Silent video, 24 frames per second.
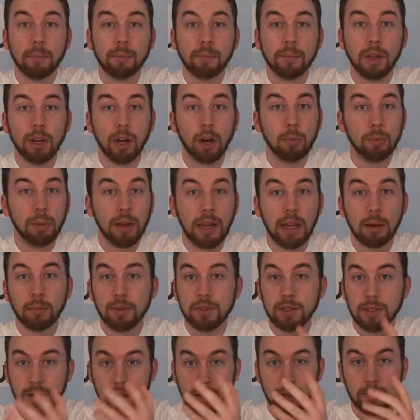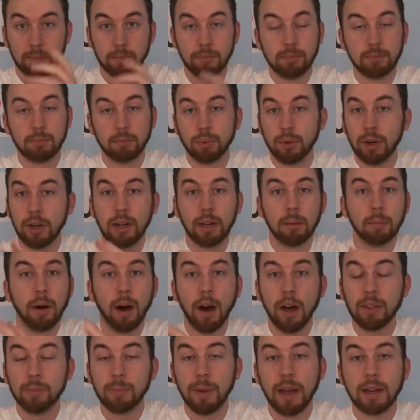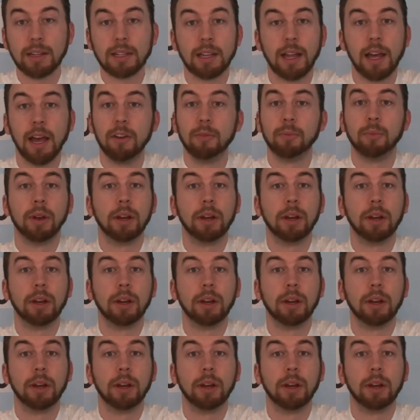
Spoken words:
you know, being able to bring a moth back to life,